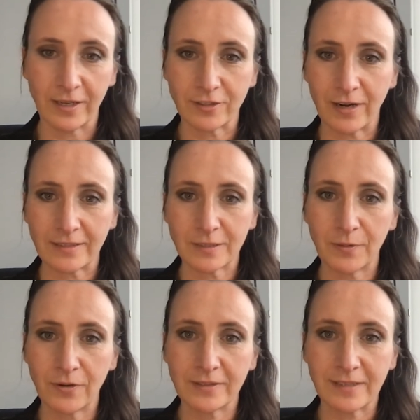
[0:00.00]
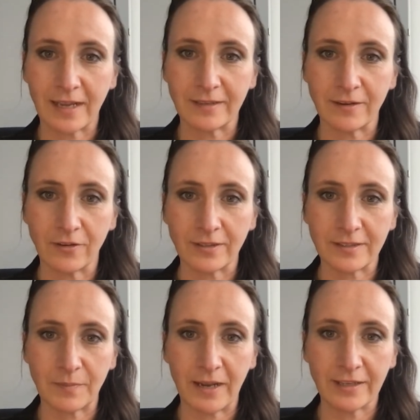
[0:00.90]
transports and longer
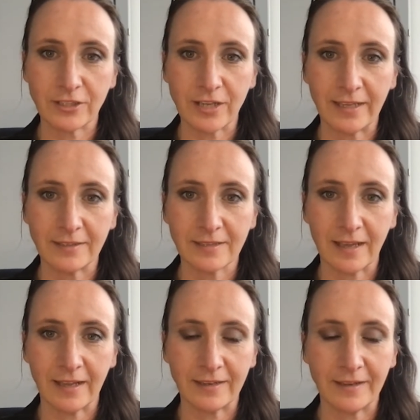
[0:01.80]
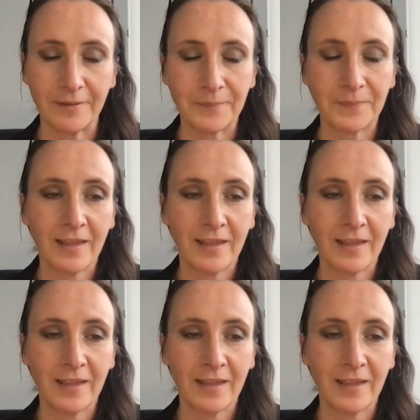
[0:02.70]
supply chains. And